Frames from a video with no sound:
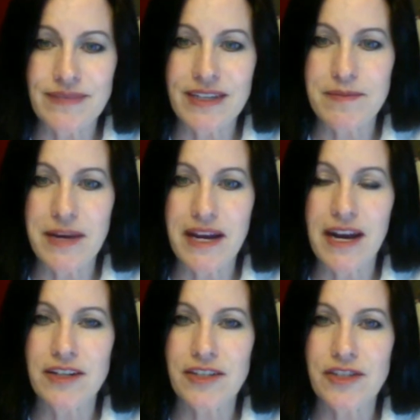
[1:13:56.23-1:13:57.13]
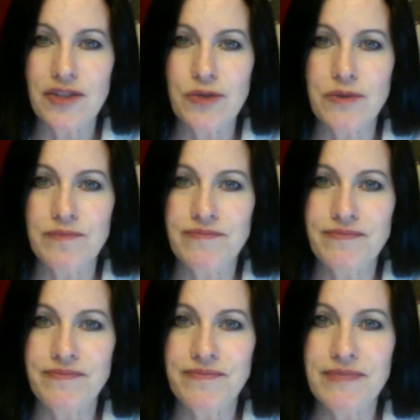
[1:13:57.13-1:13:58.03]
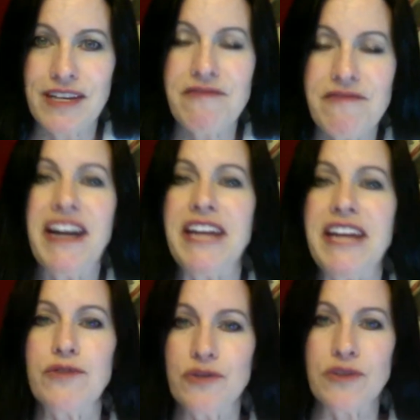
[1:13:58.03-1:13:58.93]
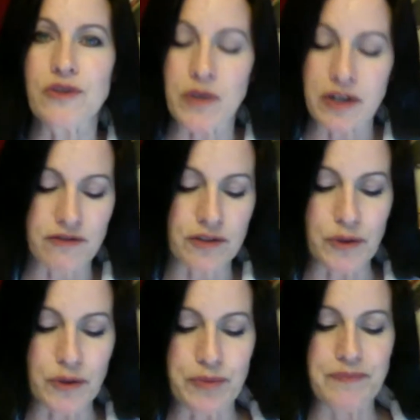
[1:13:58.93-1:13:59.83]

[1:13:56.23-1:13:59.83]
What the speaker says: It is my honor to invite you to this wonderful group.